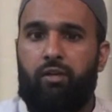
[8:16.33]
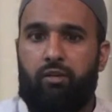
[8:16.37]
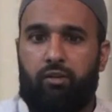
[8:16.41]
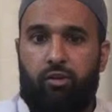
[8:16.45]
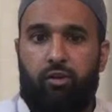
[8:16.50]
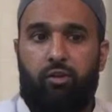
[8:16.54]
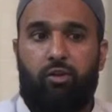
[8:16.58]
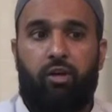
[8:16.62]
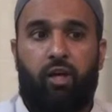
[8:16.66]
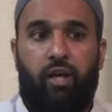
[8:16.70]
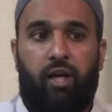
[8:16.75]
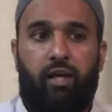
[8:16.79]

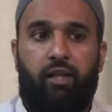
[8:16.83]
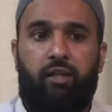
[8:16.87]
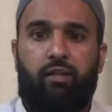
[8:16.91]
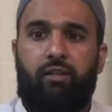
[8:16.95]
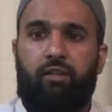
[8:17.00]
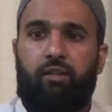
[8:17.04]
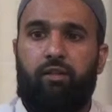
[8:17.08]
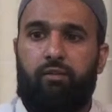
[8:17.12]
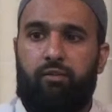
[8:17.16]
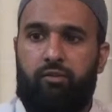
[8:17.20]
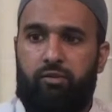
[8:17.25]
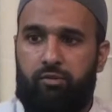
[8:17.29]
Go
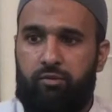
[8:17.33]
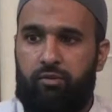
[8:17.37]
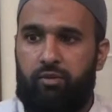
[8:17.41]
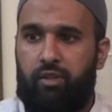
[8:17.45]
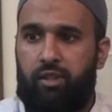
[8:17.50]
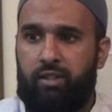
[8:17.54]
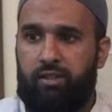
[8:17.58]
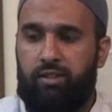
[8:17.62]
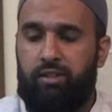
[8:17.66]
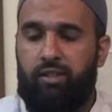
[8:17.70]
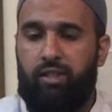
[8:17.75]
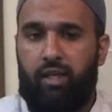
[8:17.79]
ahead to
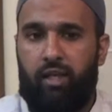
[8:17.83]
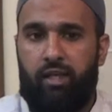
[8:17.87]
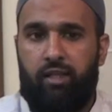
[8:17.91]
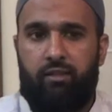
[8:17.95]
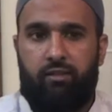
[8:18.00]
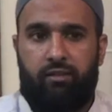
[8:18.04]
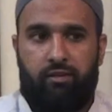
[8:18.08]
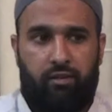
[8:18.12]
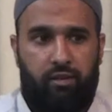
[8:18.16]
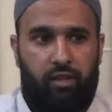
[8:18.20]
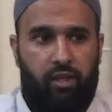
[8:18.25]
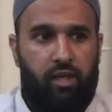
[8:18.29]
lesson
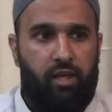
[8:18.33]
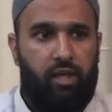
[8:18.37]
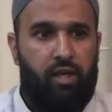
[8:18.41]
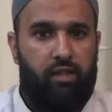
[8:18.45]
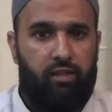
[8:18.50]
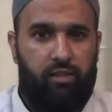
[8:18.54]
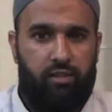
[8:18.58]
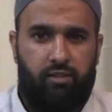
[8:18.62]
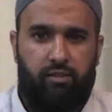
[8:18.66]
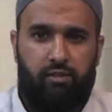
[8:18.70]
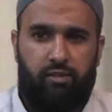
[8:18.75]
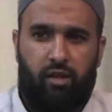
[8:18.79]
8
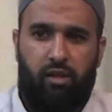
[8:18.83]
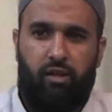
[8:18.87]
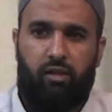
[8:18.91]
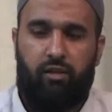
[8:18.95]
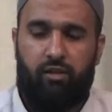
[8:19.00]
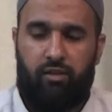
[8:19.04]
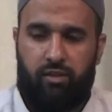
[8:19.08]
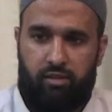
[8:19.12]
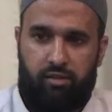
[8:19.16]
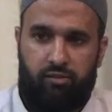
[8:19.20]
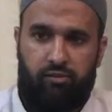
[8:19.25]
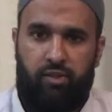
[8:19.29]
and just
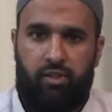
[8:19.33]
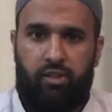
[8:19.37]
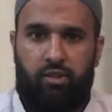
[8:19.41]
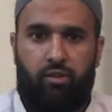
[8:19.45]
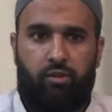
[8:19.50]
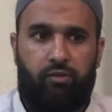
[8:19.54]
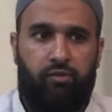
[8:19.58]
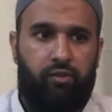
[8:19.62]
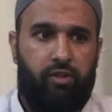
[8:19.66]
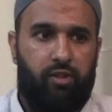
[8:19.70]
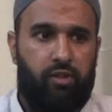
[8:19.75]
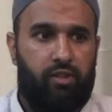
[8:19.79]
read
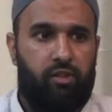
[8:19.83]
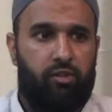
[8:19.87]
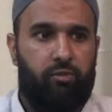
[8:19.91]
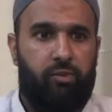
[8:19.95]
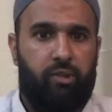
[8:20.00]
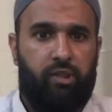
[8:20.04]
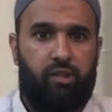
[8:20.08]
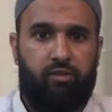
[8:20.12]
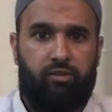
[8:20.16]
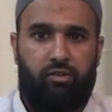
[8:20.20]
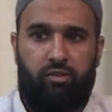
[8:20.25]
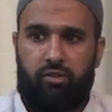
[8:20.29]
over it a little
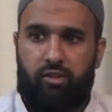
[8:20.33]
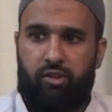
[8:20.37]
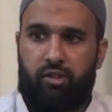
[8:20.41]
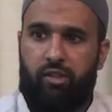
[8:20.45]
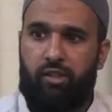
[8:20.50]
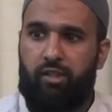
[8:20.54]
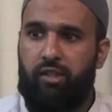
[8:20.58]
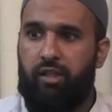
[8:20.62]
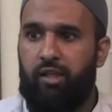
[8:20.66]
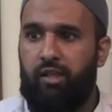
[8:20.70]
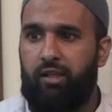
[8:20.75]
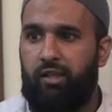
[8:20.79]
bit, so you
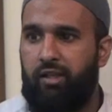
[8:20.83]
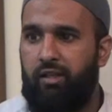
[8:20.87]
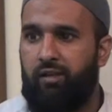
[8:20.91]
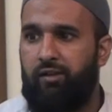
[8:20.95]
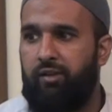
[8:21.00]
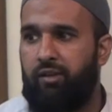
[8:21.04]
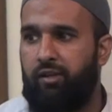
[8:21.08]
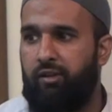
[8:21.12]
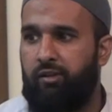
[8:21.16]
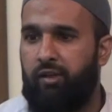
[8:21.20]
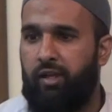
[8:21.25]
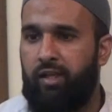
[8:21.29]
can kind of
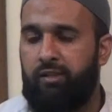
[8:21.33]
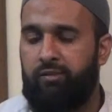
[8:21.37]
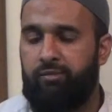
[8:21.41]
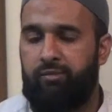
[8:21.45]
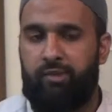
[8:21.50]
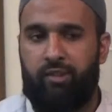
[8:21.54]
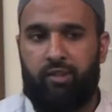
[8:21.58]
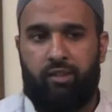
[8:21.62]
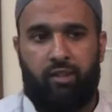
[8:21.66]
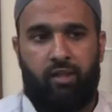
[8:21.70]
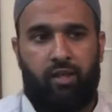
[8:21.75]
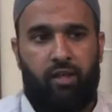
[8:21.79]
get a grasp
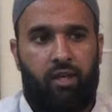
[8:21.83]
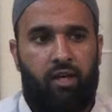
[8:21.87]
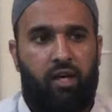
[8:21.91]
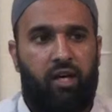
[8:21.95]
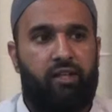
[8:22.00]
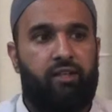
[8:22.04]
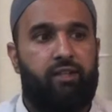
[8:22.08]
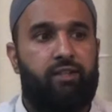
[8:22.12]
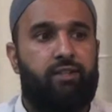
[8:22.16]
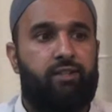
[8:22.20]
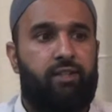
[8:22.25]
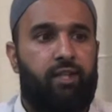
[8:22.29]
and
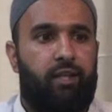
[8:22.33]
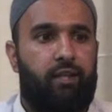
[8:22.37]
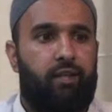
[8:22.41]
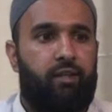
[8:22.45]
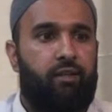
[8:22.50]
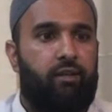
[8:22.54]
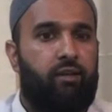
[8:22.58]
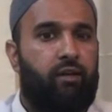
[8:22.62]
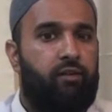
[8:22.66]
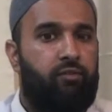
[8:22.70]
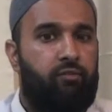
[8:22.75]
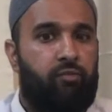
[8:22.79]

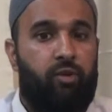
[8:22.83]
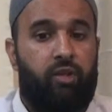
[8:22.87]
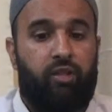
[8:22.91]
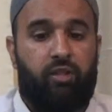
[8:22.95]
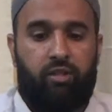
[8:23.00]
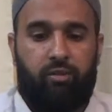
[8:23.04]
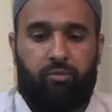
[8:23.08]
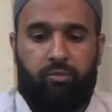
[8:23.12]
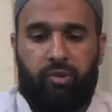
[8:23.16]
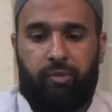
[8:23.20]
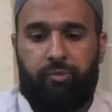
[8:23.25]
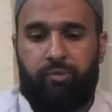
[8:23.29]
understanding of what
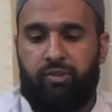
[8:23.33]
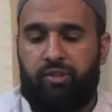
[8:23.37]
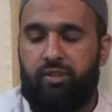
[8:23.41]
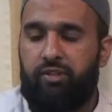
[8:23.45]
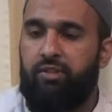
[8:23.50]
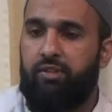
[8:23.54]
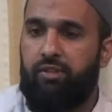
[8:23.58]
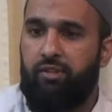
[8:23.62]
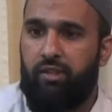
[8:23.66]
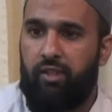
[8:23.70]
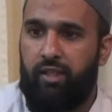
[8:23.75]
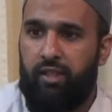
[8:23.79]
a
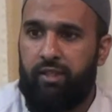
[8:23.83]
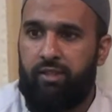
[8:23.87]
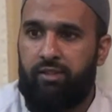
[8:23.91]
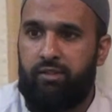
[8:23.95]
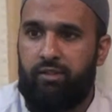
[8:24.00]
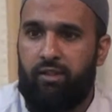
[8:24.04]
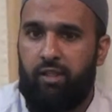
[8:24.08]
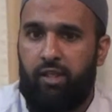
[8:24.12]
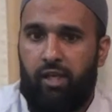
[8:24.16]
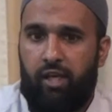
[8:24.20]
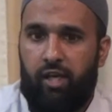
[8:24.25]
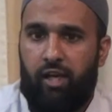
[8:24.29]
preposition
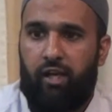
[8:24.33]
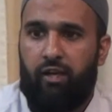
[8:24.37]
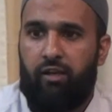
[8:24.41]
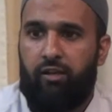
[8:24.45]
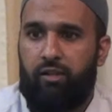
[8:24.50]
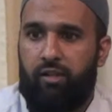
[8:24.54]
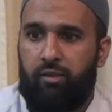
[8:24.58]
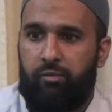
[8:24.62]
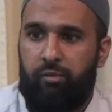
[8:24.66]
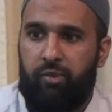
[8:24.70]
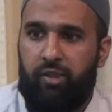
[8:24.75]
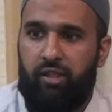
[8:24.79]
is and
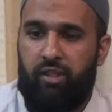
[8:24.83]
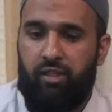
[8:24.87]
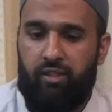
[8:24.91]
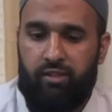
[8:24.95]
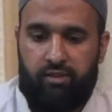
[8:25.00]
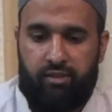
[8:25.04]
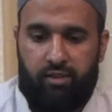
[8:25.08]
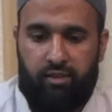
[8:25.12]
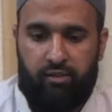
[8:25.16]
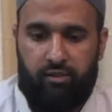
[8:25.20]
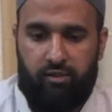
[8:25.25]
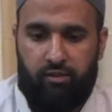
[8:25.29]
the
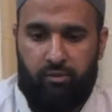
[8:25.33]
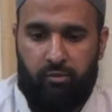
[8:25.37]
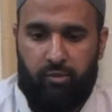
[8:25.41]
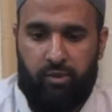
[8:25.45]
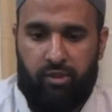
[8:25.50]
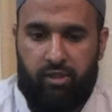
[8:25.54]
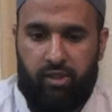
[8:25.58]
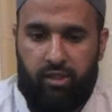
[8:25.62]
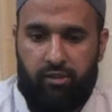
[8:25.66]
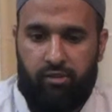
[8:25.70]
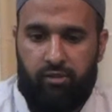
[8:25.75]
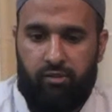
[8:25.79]
meanings and
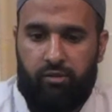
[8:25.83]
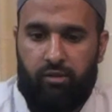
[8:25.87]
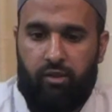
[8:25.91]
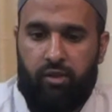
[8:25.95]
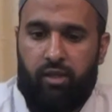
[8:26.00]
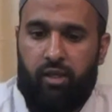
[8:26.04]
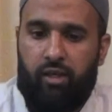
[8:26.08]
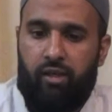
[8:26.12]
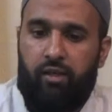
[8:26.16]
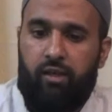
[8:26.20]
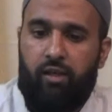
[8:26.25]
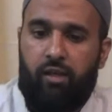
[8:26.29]
what they do.
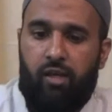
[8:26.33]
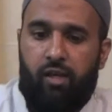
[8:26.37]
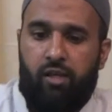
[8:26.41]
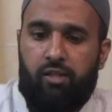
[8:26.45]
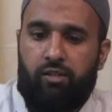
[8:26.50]
Okay.